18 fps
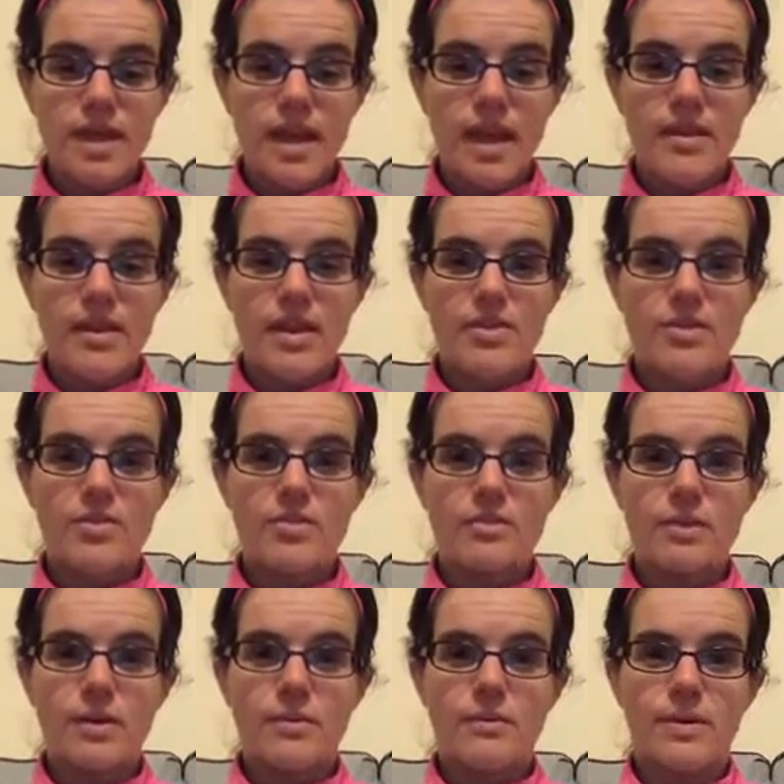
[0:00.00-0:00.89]
that
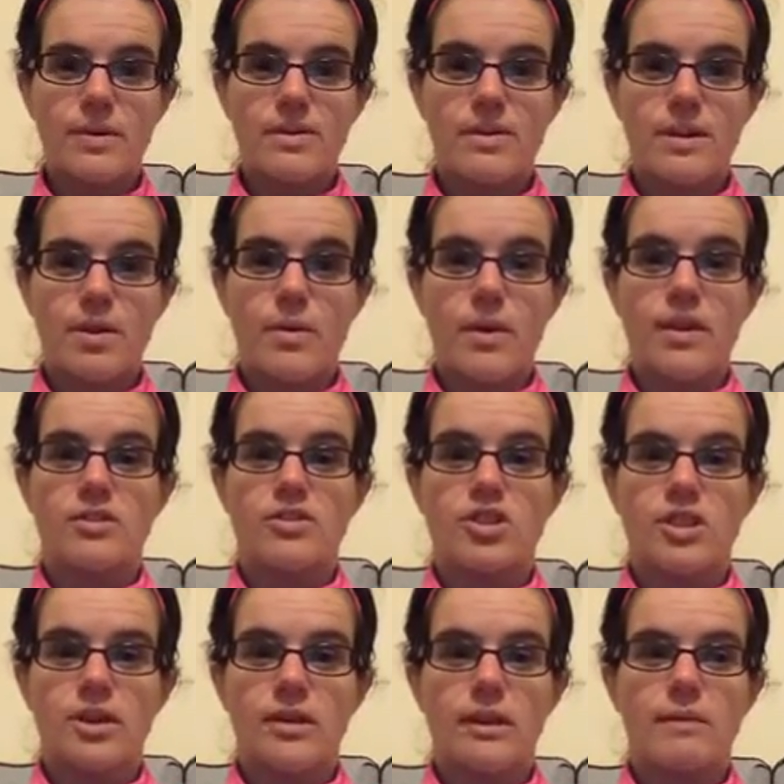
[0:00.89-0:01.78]
third one was
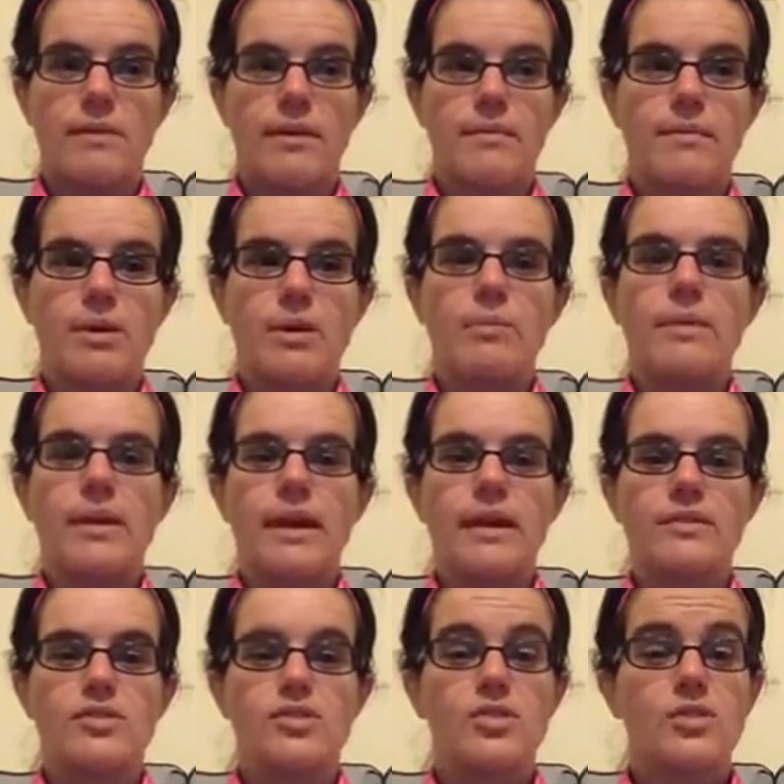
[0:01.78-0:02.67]
and sharing my meal plan.